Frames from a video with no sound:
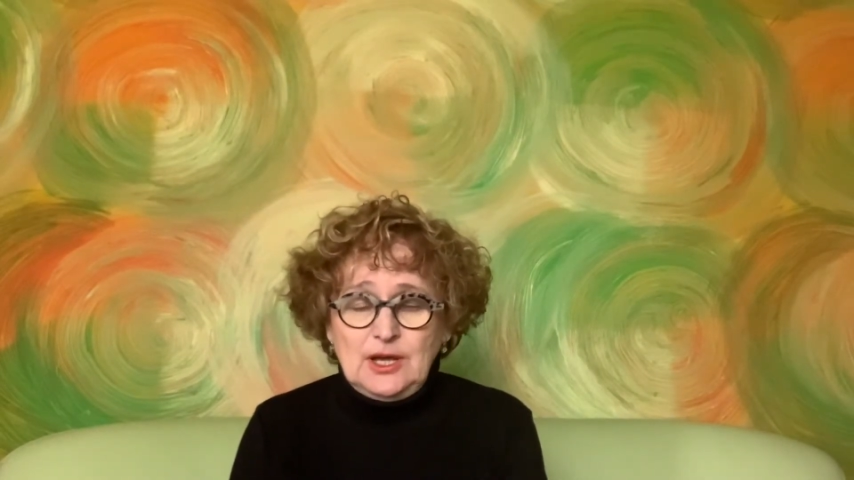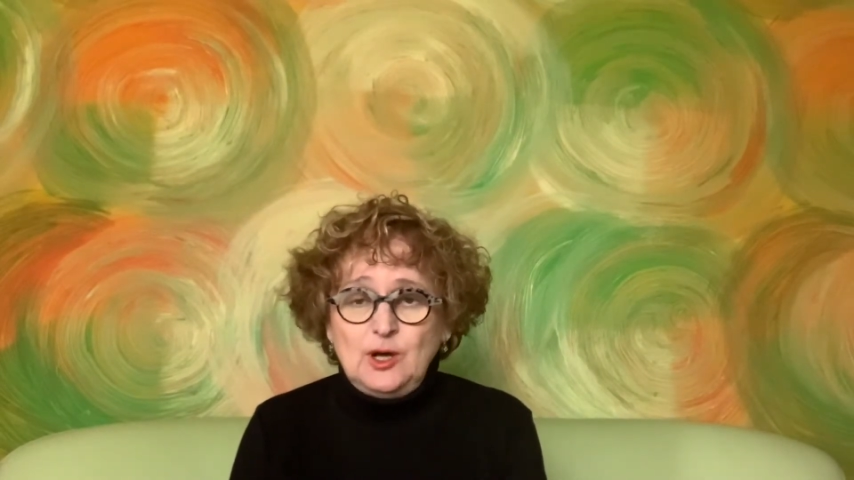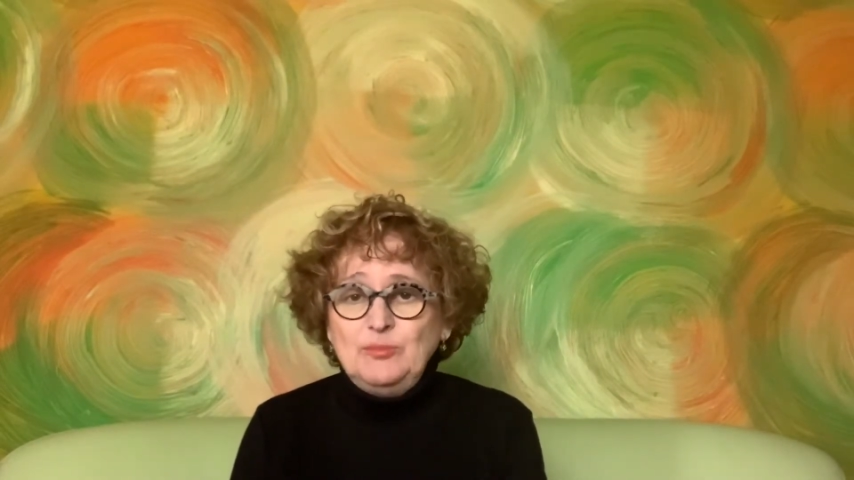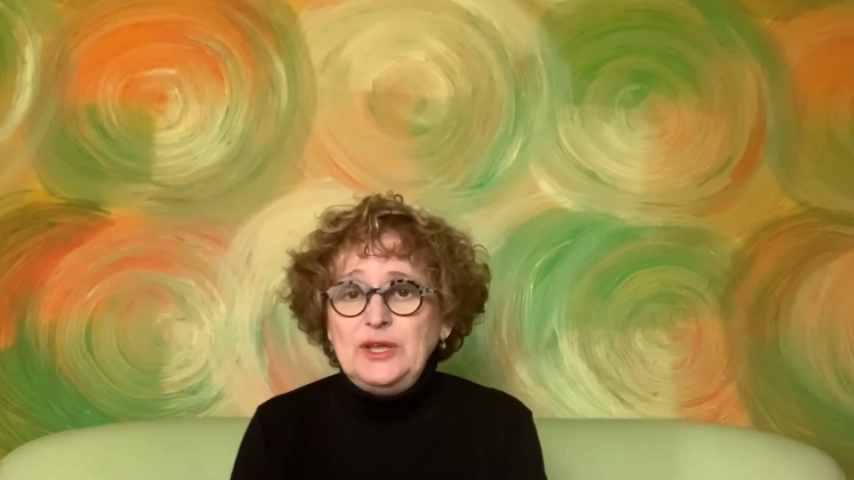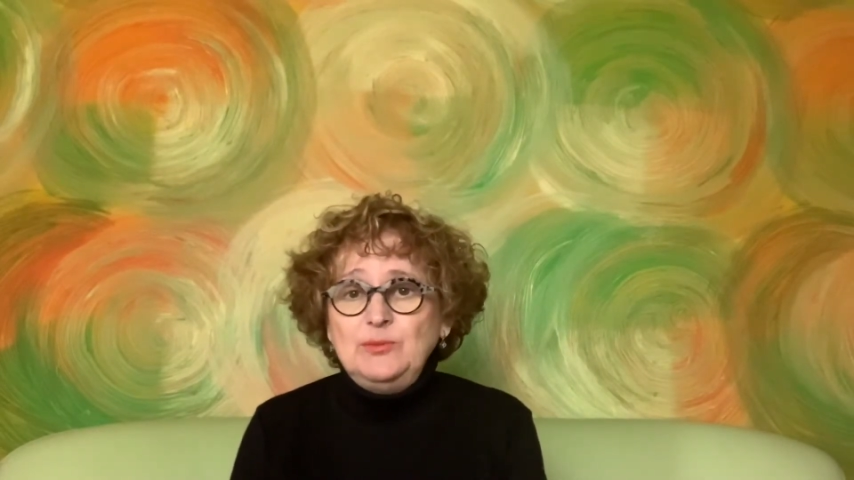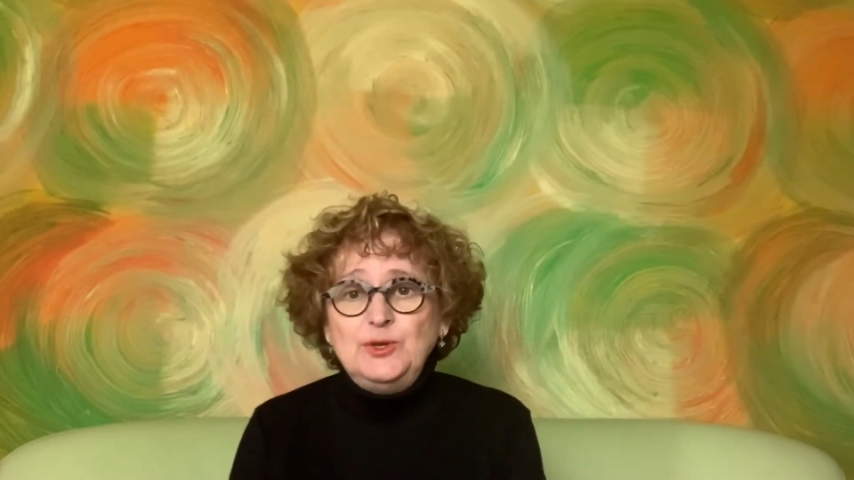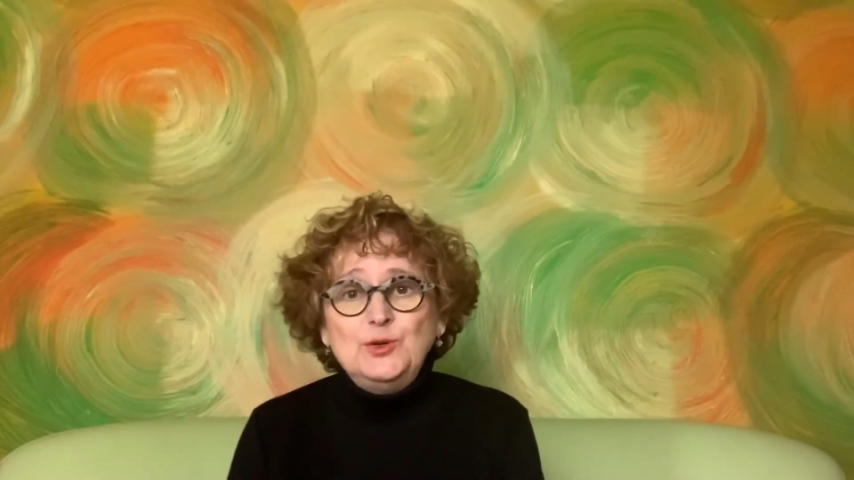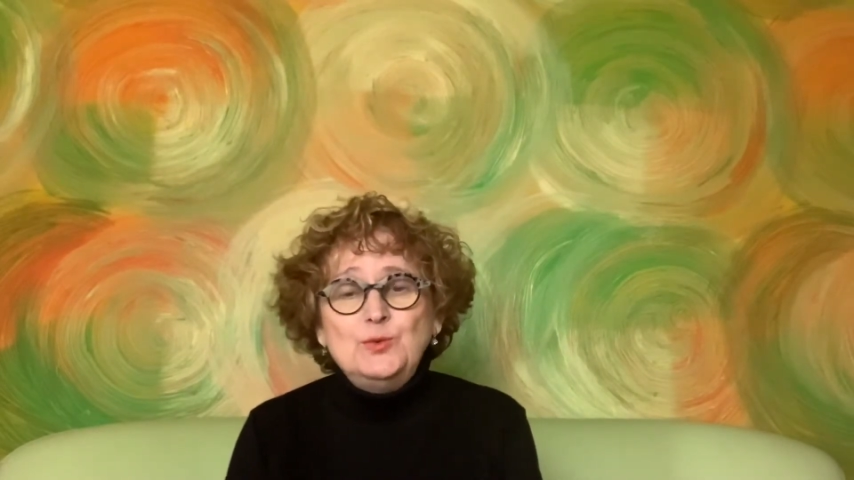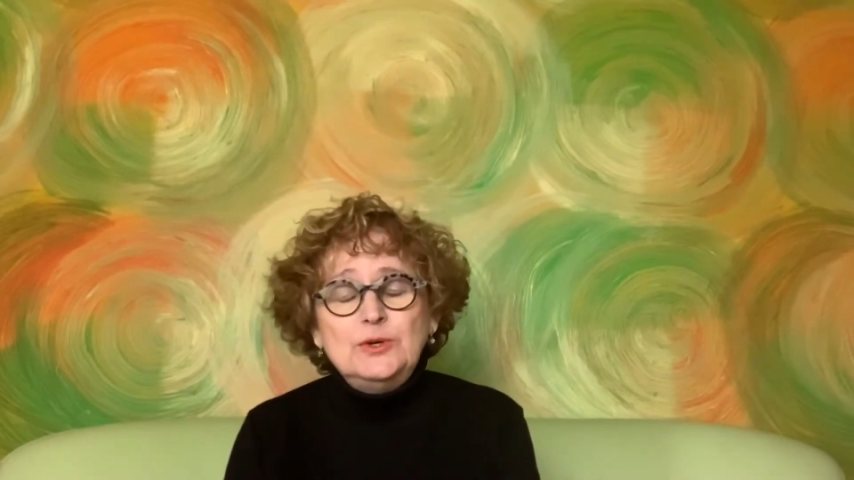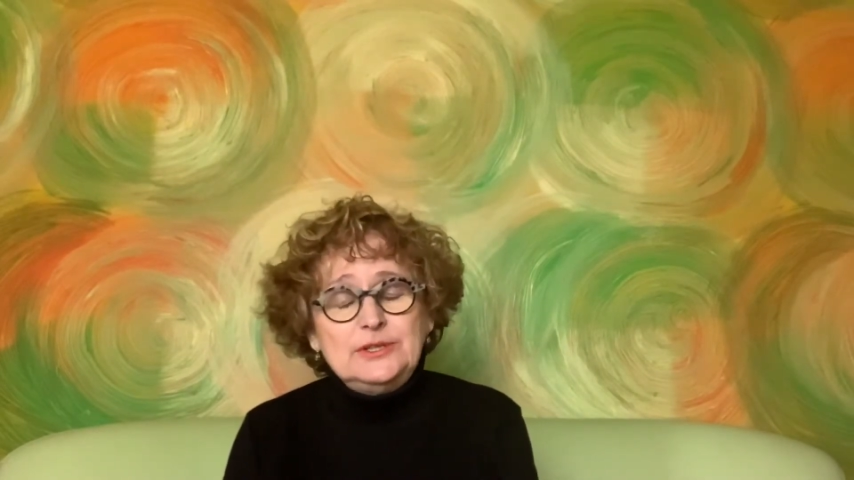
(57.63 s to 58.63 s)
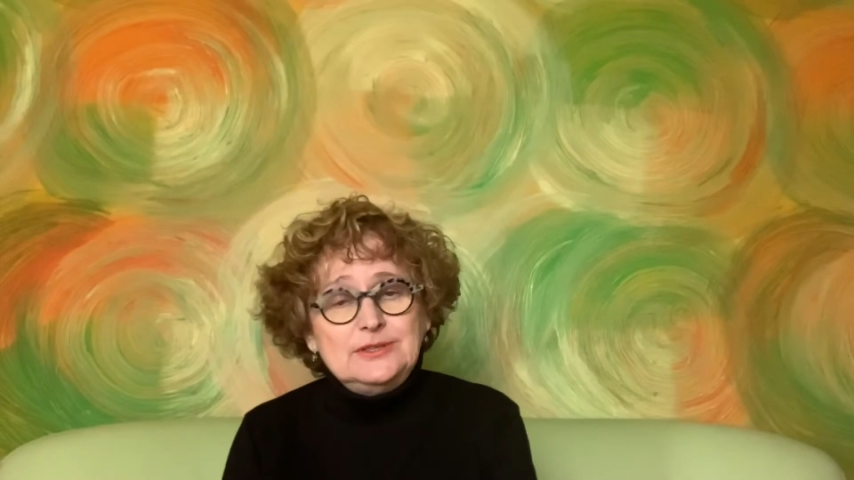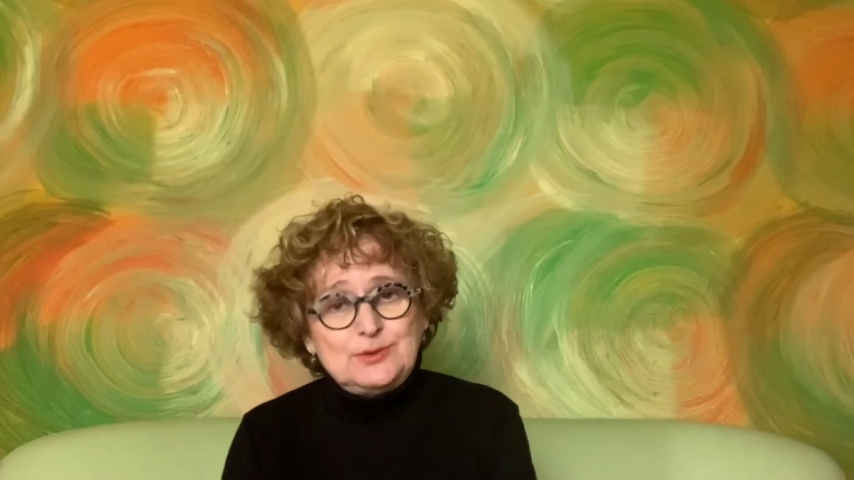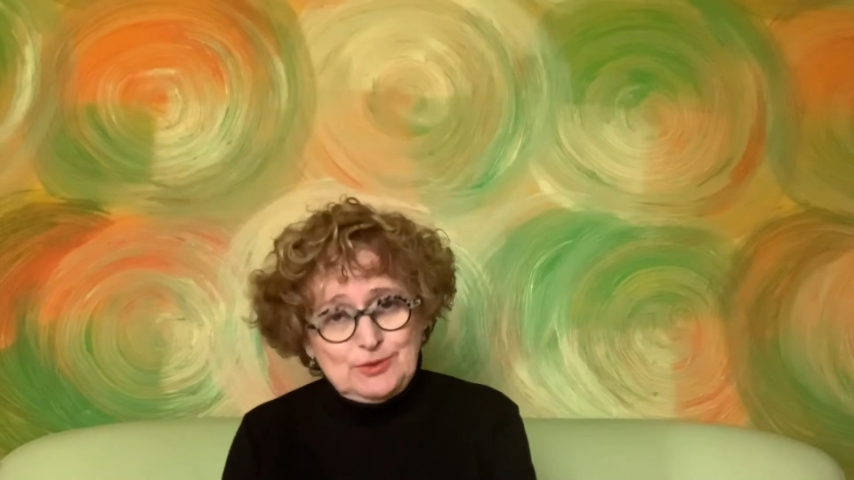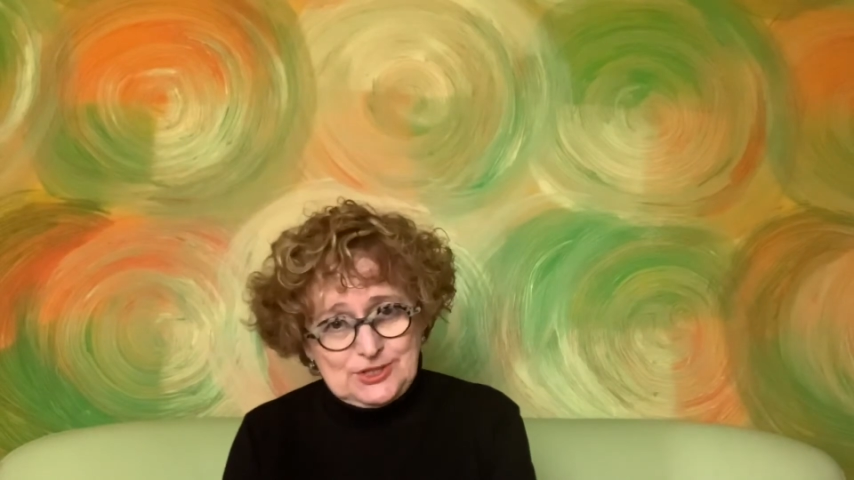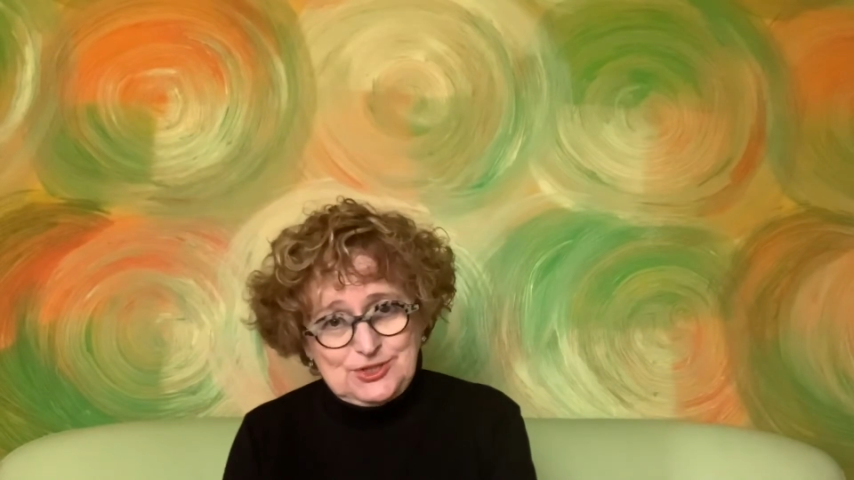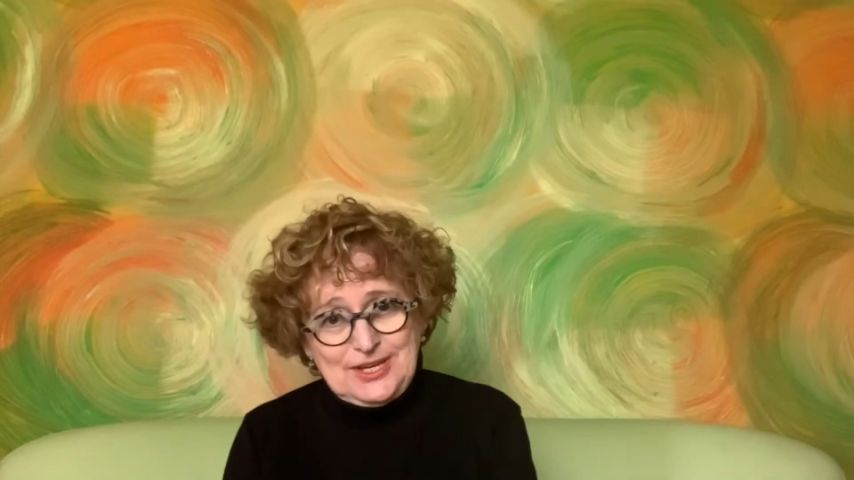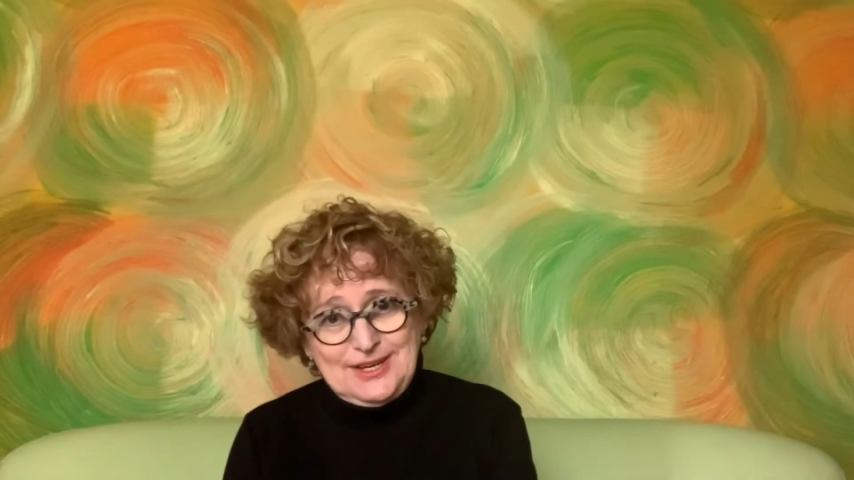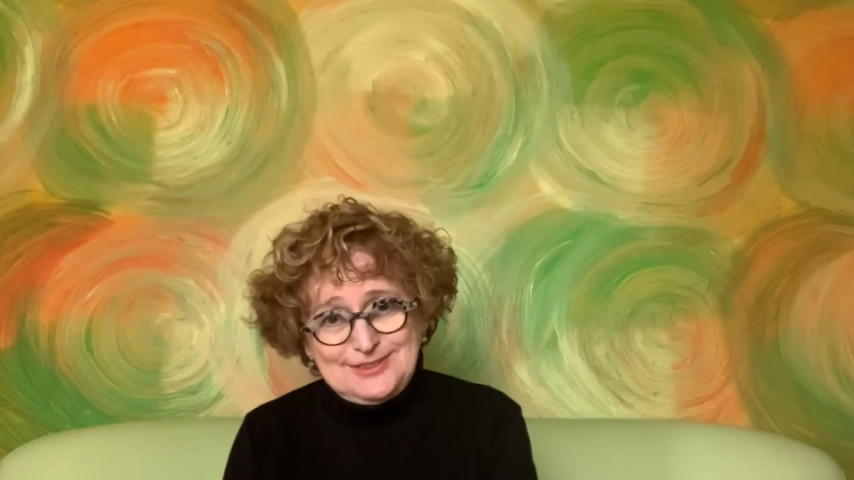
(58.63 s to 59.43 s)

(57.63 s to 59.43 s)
Or maybe you wouldn't wish that.